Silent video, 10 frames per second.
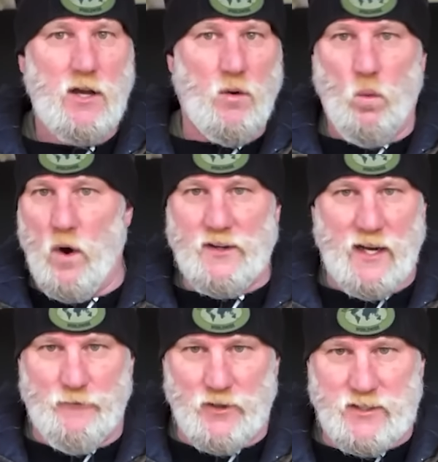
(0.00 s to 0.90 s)
One
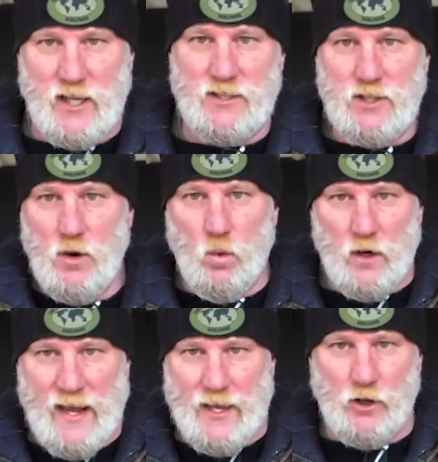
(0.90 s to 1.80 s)
difference is
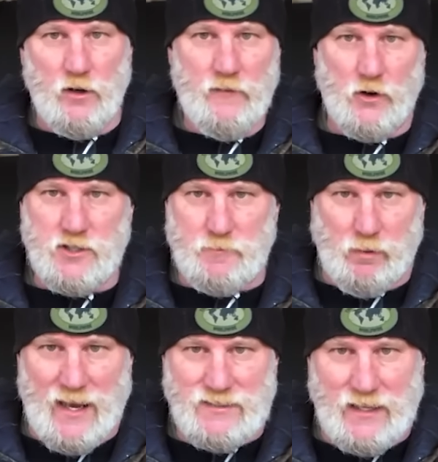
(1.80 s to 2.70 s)
wood handle versus
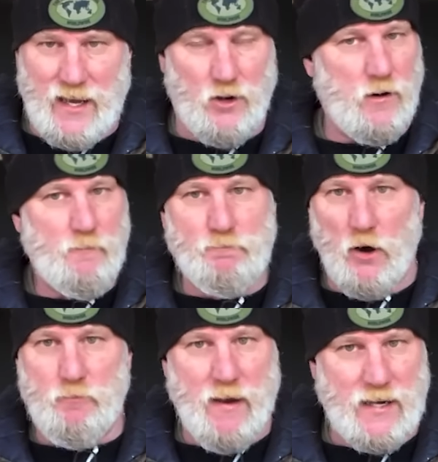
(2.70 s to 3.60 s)
plastic handle,
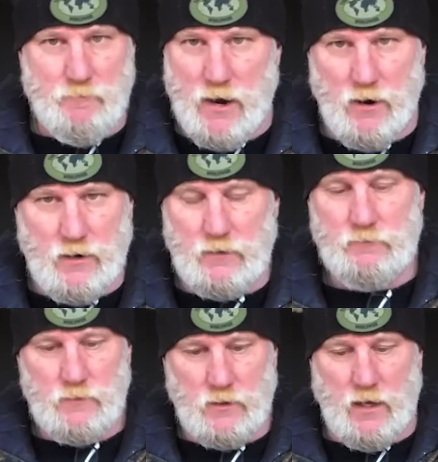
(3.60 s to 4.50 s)
both made in America,
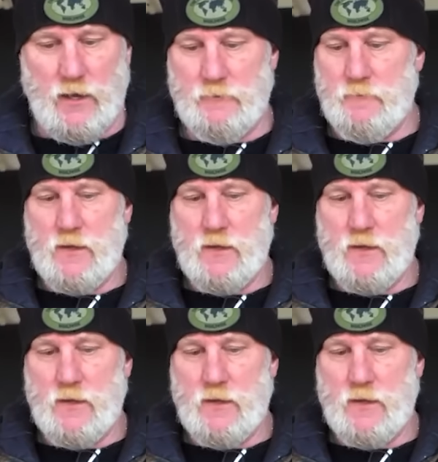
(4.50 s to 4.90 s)
okay?